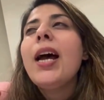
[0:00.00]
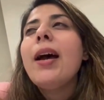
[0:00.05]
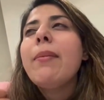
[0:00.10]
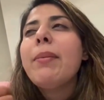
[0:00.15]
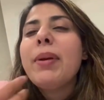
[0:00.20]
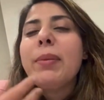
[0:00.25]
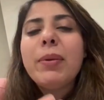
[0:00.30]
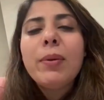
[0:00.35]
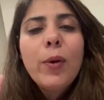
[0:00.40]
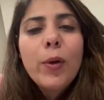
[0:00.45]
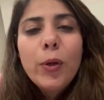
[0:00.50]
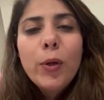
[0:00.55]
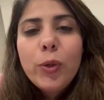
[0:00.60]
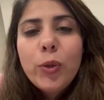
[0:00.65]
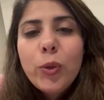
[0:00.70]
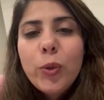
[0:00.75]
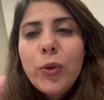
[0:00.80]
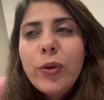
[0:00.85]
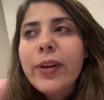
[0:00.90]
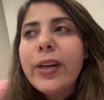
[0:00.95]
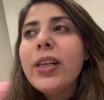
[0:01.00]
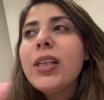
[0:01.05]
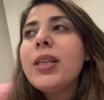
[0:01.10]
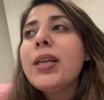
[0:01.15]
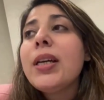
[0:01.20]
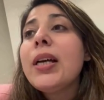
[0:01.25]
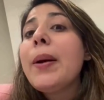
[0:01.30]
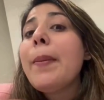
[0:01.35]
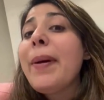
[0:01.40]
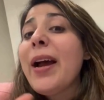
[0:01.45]
Maybe 1 or 2 correct.
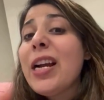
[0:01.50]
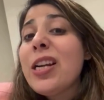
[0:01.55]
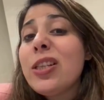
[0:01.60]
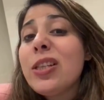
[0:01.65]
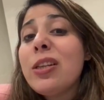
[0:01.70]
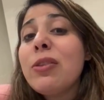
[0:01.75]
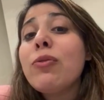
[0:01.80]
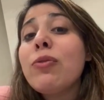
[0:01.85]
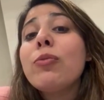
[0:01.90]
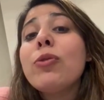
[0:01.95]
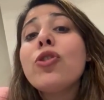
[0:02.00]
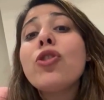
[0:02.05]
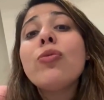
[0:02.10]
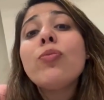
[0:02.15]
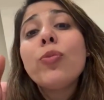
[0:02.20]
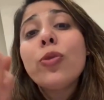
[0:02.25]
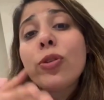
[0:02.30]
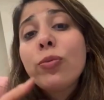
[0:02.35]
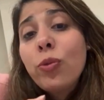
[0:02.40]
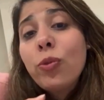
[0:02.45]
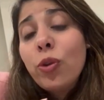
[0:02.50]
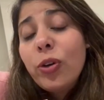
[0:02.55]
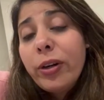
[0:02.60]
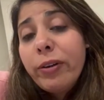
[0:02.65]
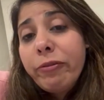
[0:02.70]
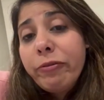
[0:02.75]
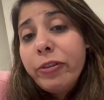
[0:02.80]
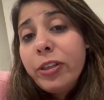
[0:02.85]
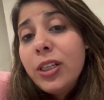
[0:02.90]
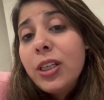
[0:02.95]
Match the information, put more
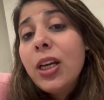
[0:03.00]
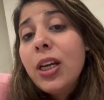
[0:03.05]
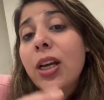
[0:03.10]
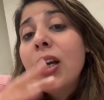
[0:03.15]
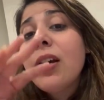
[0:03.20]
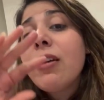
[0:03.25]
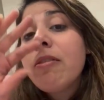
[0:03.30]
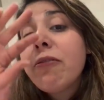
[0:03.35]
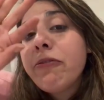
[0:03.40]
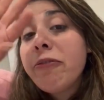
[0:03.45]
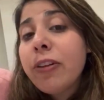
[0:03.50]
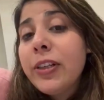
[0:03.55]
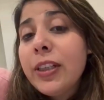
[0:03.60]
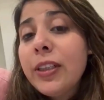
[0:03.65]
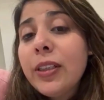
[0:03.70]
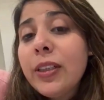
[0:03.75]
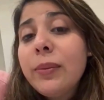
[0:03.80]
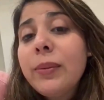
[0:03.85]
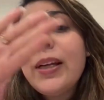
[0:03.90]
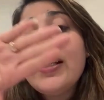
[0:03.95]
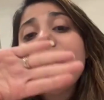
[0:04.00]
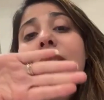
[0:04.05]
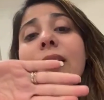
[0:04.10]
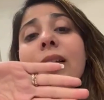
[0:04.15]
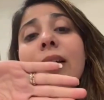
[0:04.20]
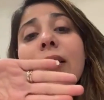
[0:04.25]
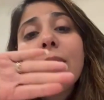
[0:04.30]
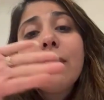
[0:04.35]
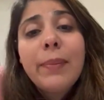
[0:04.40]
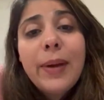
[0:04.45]
effort, fill in the blanks,
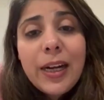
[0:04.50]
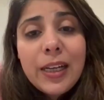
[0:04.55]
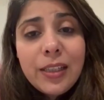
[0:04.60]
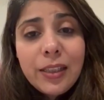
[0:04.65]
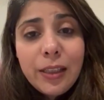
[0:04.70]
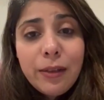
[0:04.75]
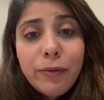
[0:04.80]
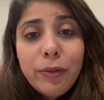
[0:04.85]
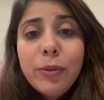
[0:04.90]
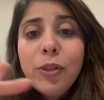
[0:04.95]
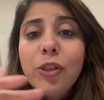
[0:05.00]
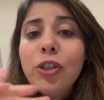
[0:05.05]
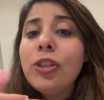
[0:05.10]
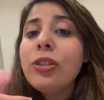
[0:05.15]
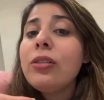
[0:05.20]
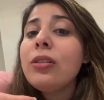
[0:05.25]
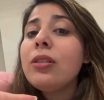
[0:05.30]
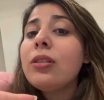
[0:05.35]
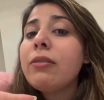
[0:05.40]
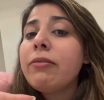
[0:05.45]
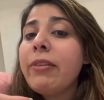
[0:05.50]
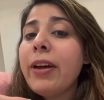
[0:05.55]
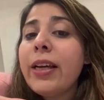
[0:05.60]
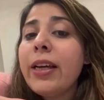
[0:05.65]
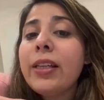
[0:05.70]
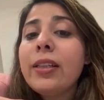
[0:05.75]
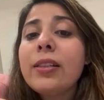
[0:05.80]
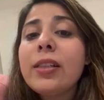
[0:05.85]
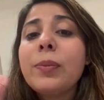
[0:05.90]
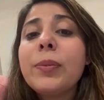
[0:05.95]
match the information. The
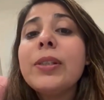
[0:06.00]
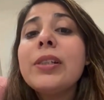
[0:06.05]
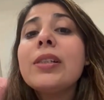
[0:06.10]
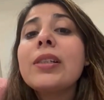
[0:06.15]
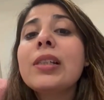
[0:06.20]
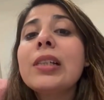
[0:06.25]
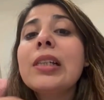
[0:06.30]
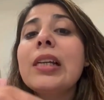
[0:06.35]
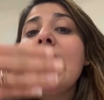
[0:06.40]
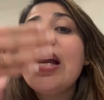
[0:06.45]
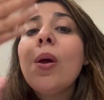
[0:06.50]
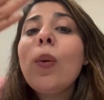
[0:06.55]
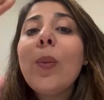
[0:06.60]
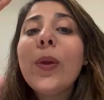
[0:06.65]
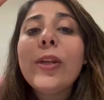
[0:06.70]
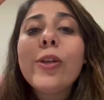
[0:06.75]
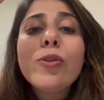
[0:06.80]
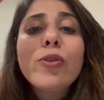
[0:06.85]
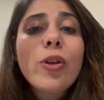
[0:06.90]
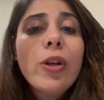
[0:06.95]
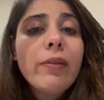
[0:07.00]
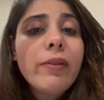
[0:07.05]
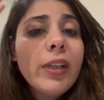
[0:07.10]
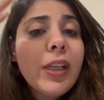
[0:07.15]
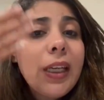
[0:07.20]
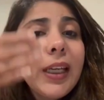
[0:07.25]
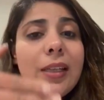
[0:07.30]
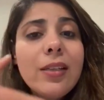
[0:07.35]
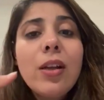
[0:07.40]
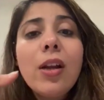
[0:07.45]
final tip is, when you're solving
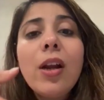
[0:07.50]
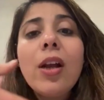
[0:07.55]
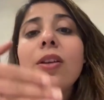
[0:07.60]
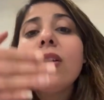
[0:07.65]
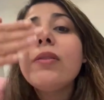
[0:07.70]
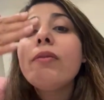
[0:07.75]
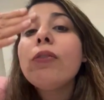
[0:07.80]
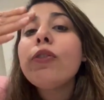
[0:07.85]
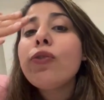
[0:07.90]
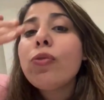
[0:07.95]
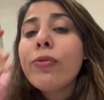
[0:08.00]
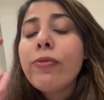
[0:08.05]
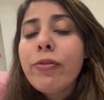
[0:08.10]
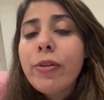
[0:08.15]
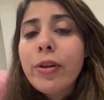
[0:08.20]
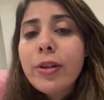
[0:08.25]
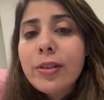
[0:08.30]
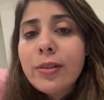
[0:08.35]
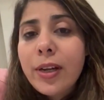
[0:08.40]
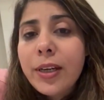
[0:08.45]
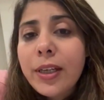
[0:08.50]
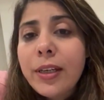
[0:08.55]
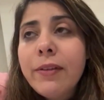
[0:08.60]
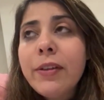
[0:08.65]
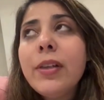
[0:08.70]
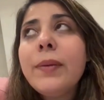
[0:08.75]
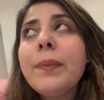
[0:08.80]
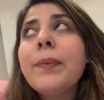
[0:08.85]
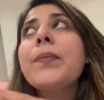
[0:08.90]
yes or not given, true, false, not given,